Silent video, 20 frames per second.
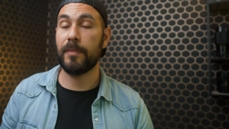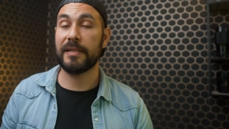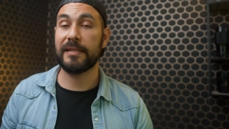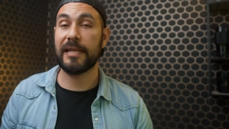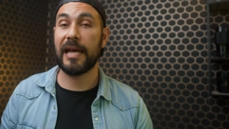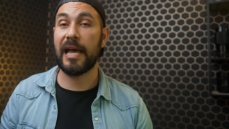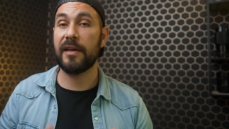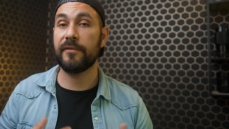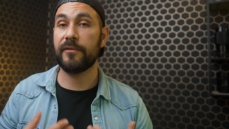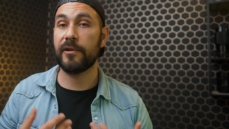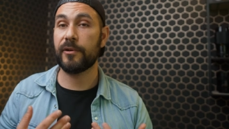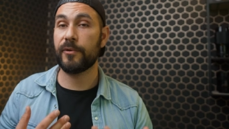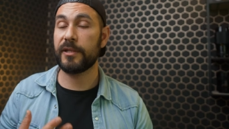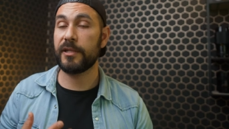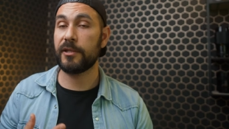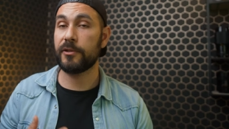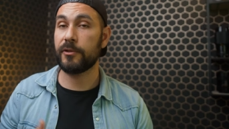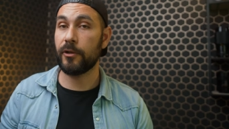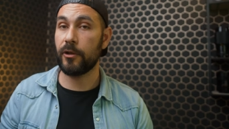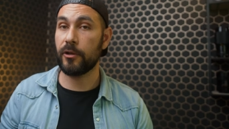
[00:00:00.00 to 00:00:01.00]
But I've
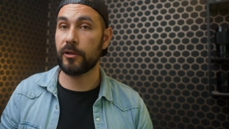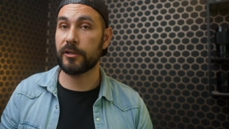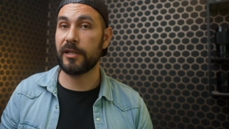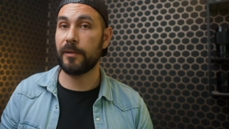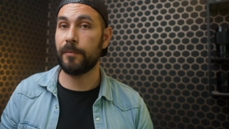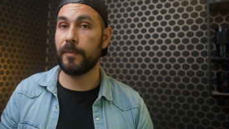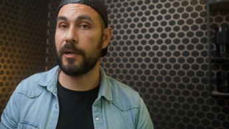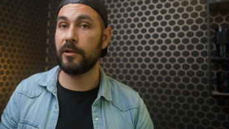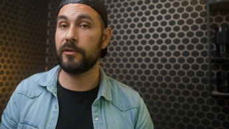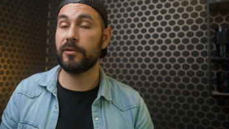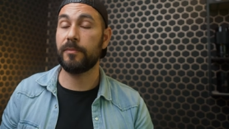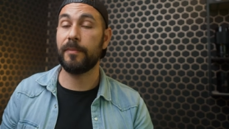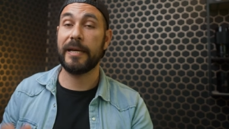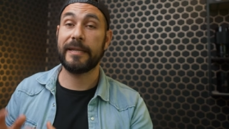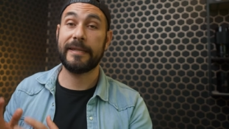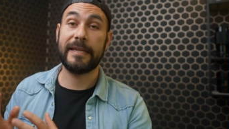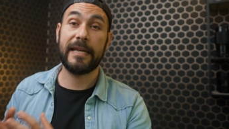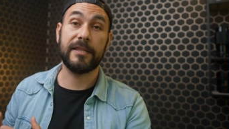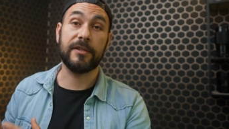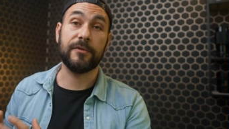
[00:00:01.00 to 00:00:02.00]
already talked about
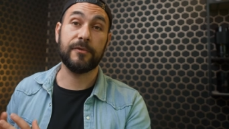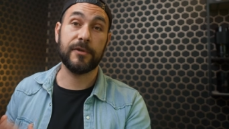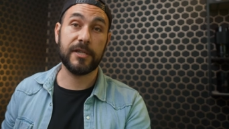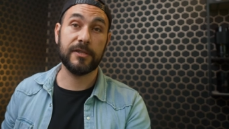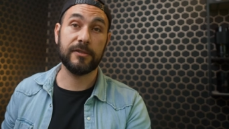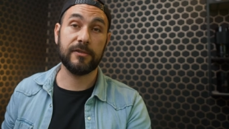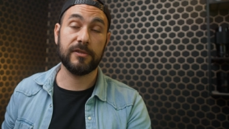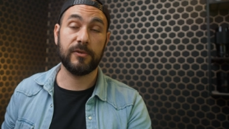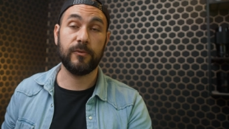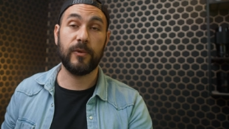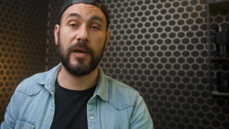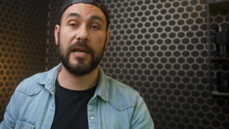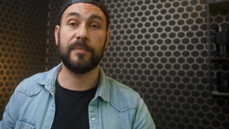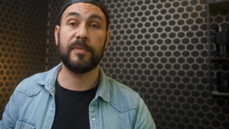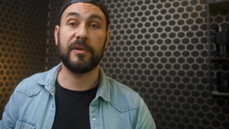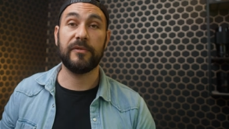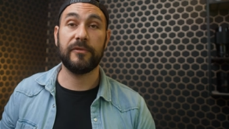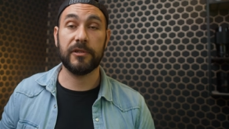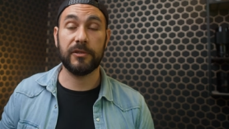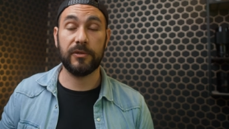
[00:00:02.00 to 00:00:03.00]
my 10 reasons why I
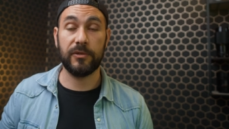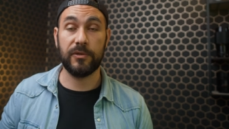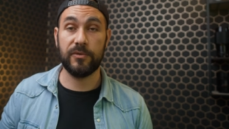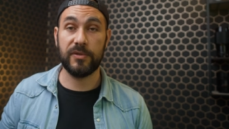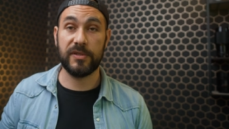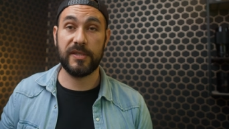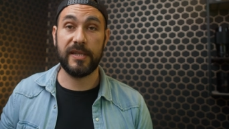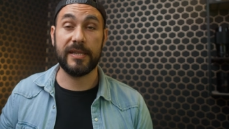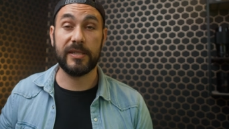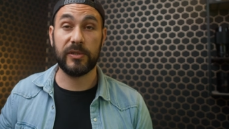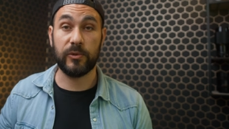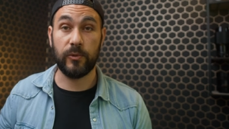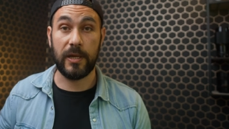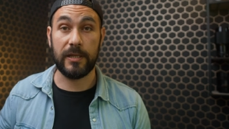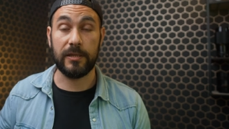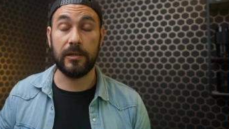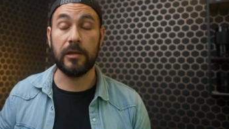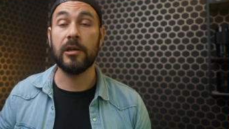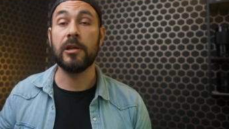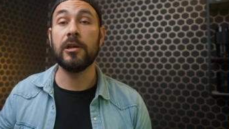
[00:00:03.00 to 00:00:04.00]
prefer to use the
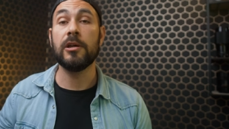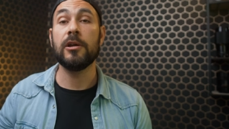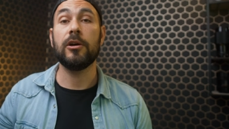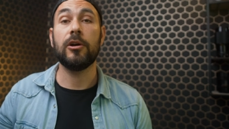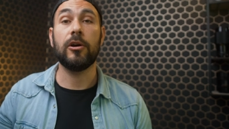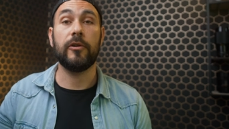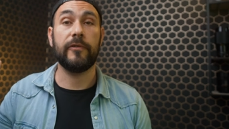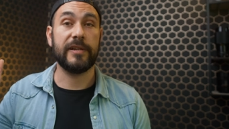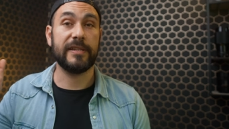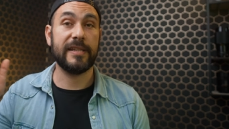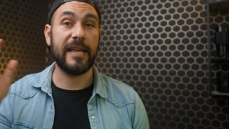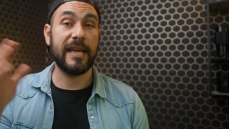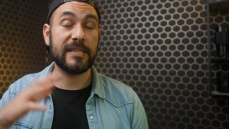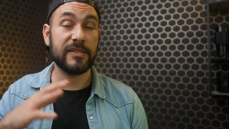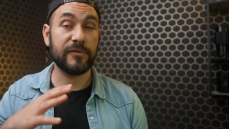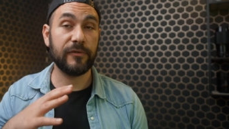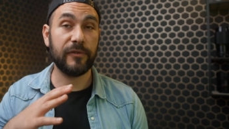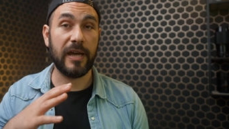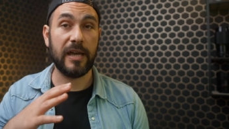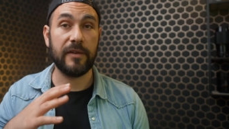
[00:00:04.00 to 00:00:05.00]
S1 over the
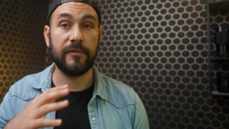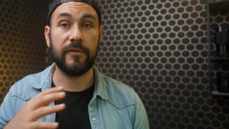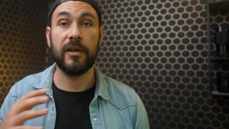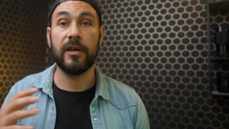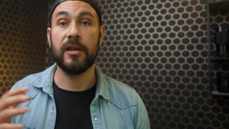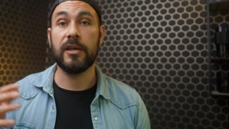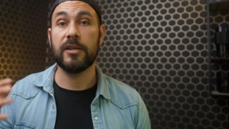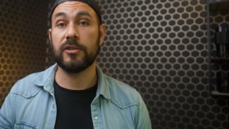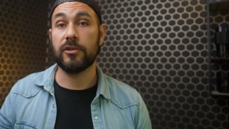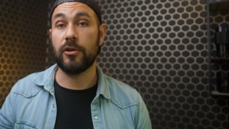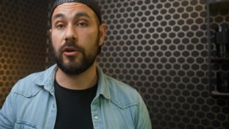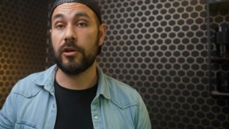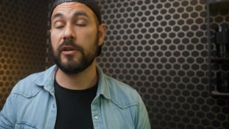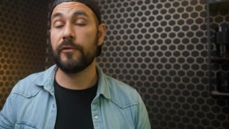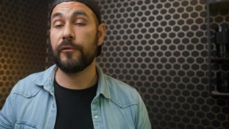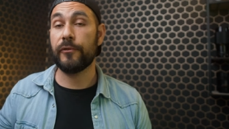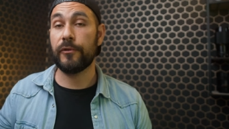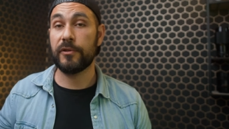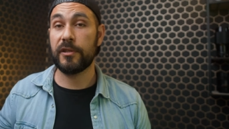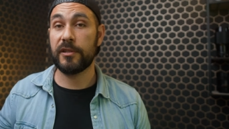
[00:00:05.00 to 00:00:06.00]
S5, so
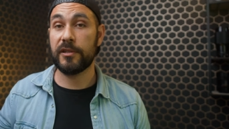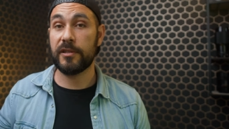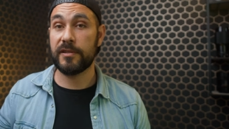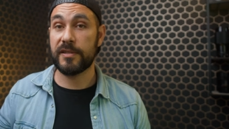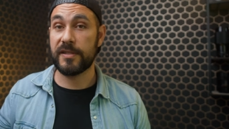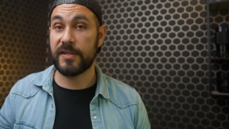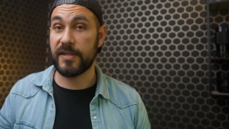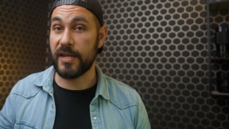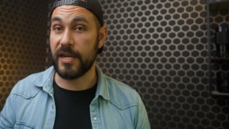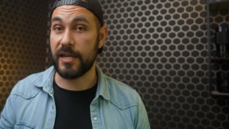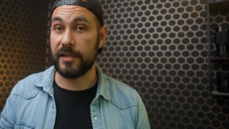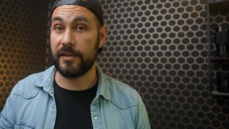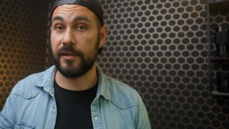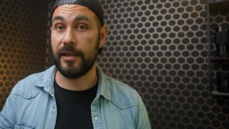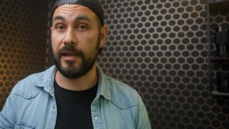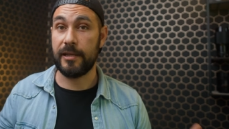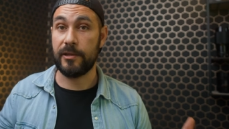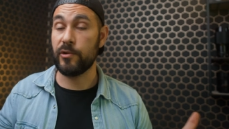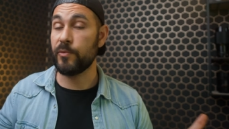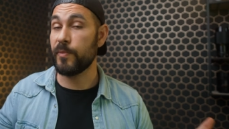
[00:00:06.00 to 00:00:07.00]
if you didn't see it
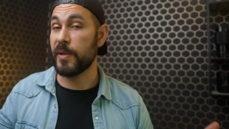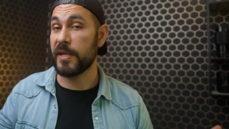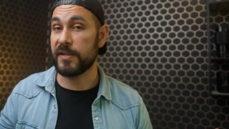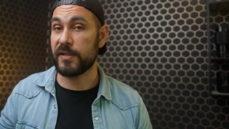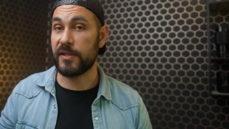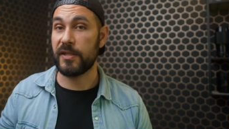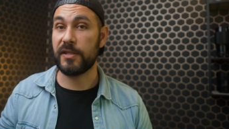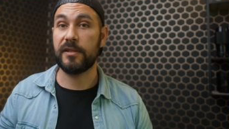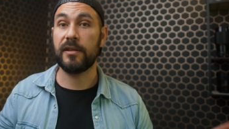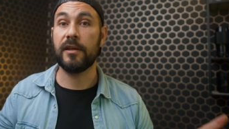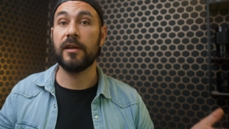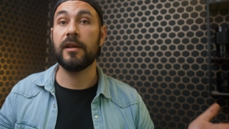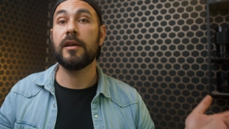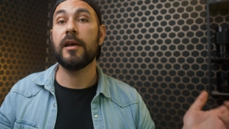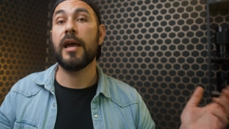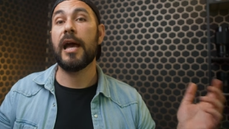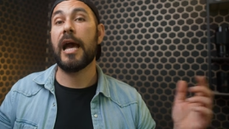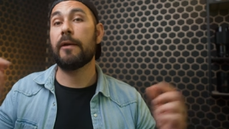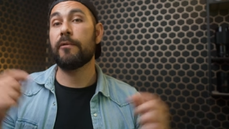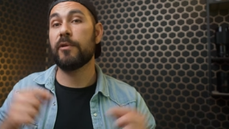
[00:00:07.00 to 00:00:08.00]
and you missed it,
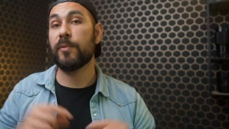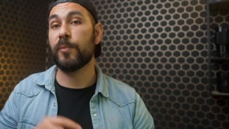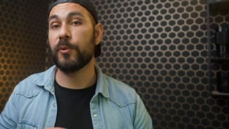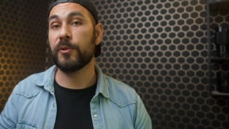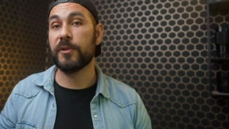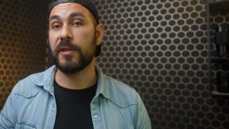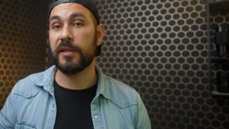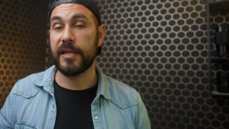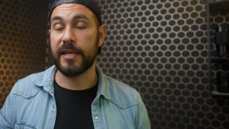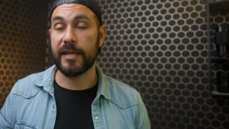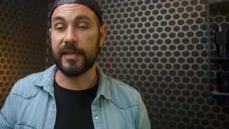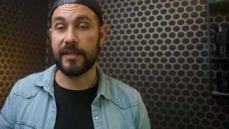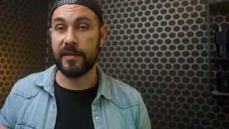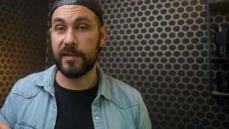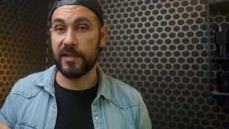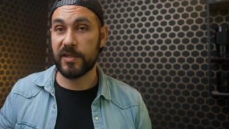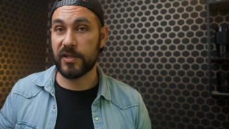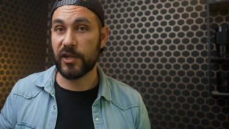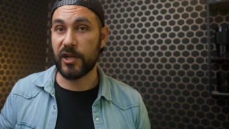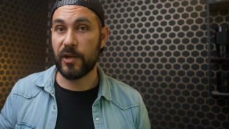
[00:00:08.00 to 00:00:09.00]
I will put the link in
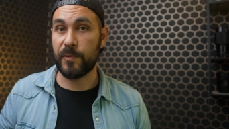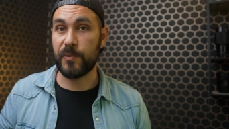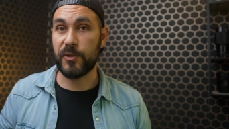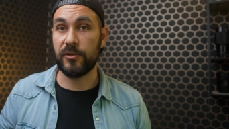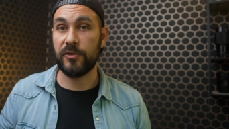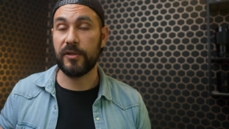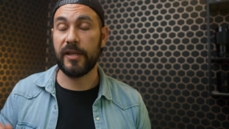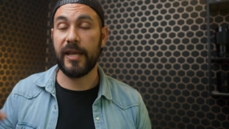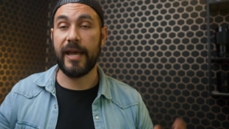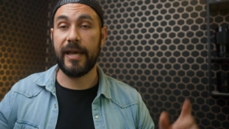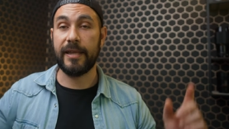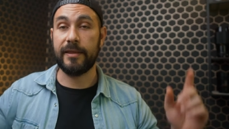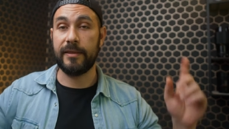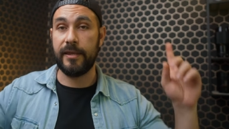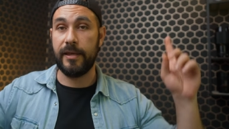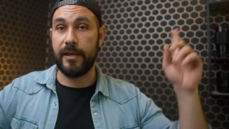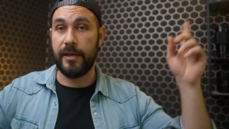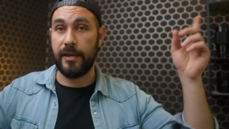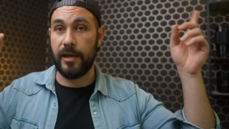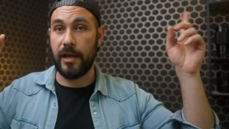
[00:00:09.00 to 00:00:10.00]
the description,
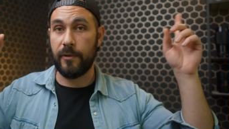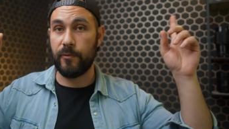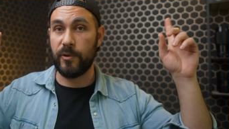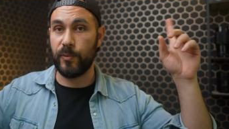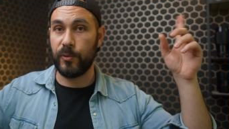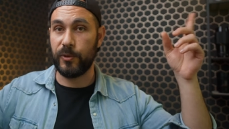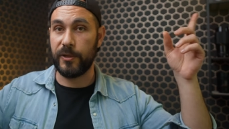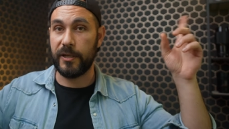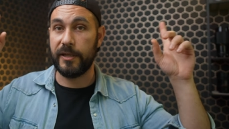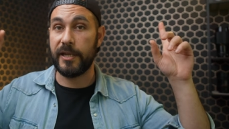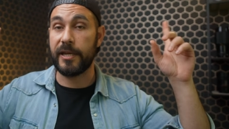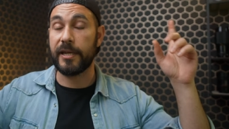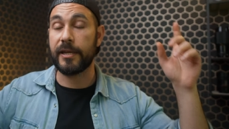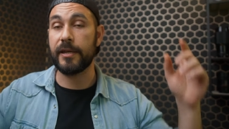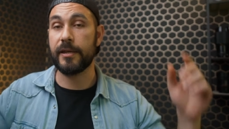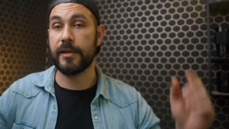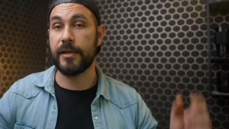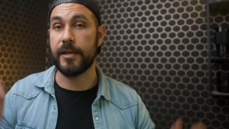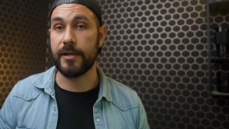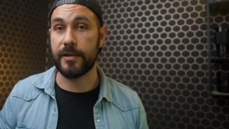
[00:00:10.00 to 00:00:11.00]
and I will put a
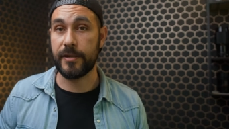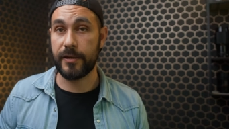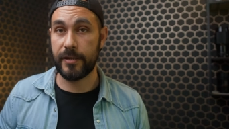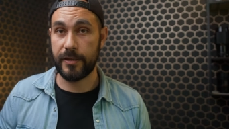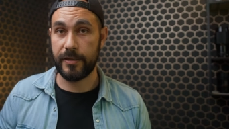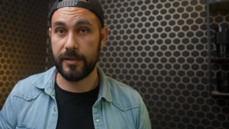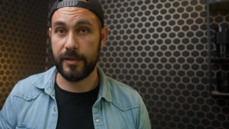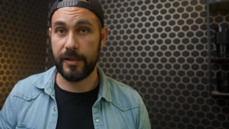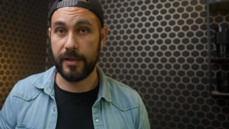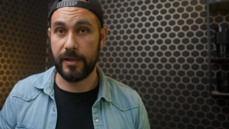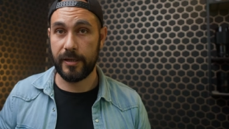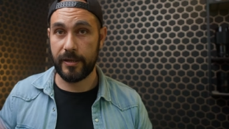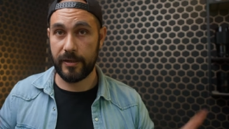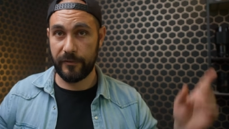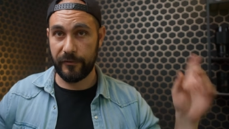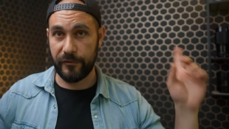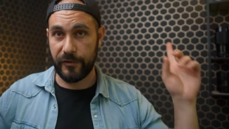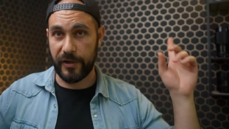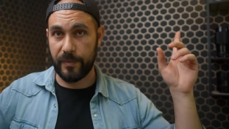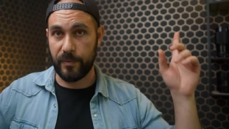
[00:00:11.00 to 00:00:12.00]
link here in the
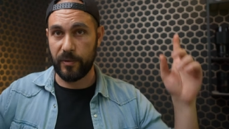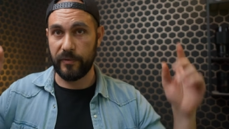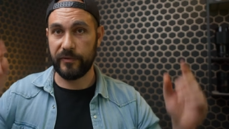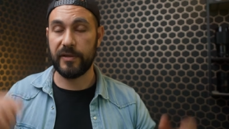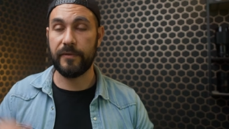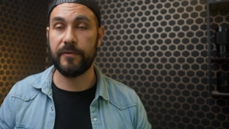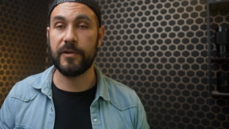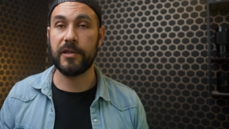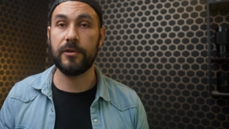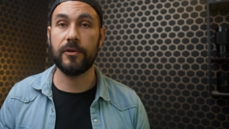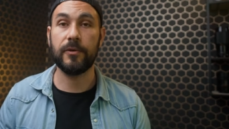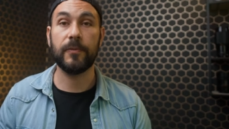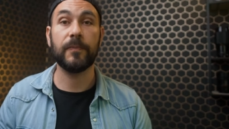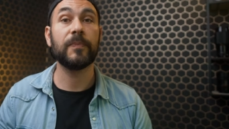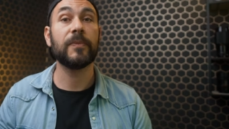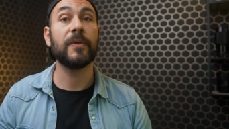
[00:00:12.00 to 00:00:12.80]
frame of the video.